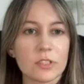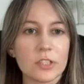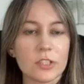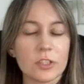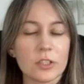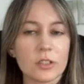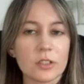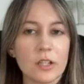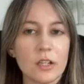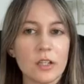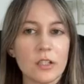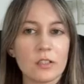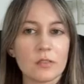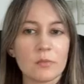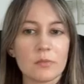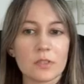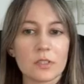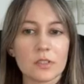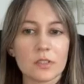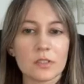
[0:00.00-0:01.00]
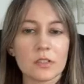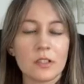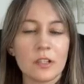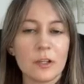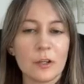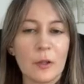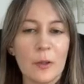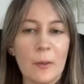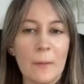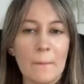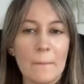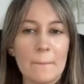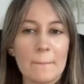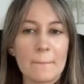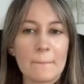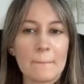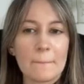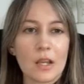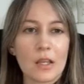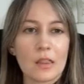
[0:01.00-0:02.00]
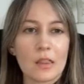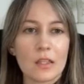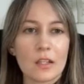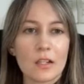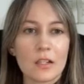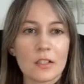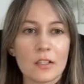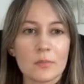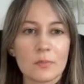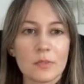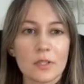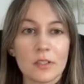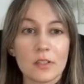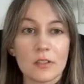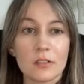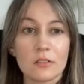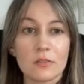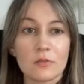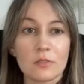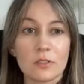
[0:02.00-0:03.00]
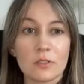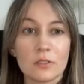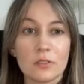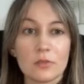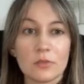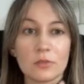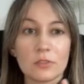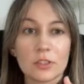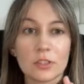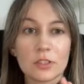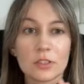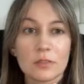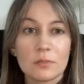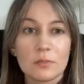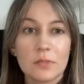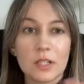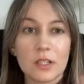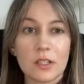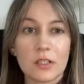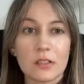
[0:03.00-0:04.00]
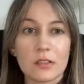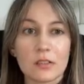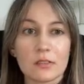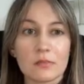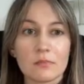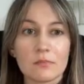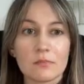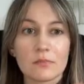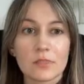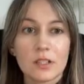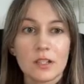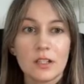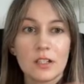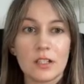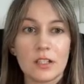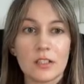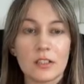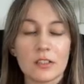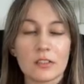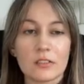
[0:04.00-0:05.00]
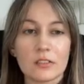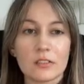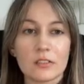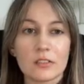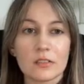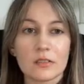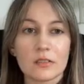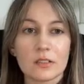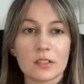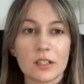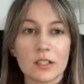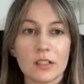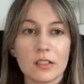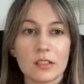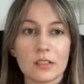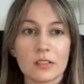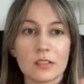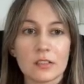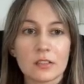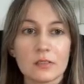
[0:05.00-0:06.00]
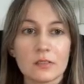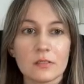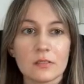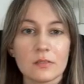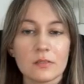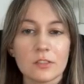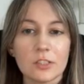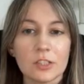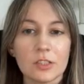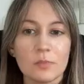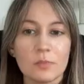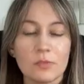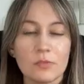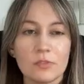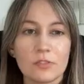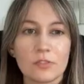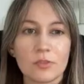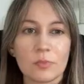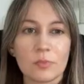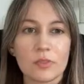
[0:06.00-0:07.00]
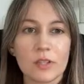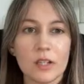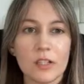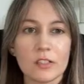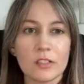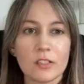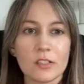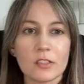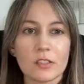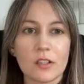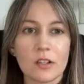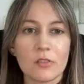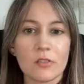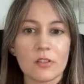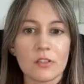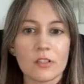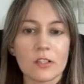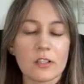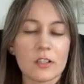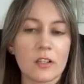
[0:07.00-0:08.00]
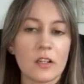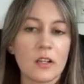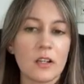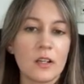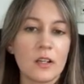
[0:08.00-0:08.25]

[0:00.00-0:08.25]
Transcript: each client, but I think it's better when you just make it clear and like just put your prices out there.